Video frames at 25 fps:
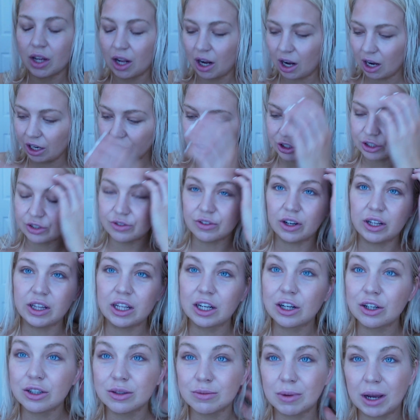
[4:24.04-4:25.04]
I just find that
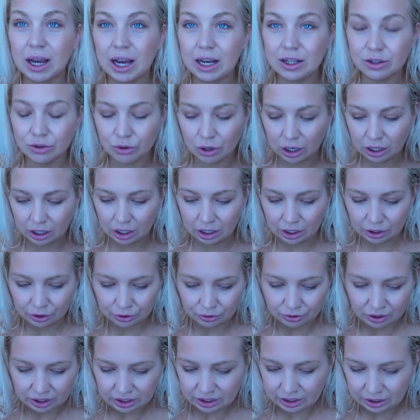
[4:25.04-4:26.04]
because my hair's quite light
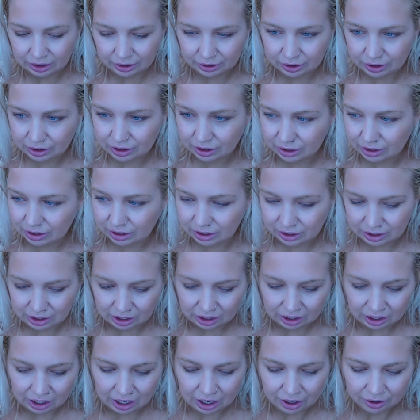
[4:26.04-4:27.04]
already, it doesn't need to
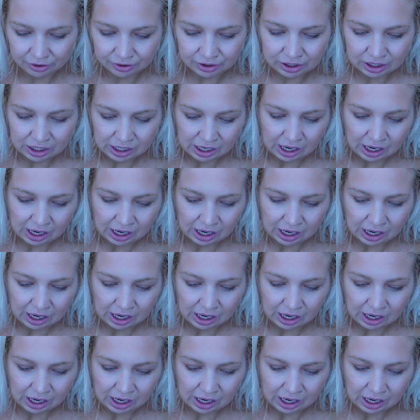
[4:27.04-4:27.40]
lift,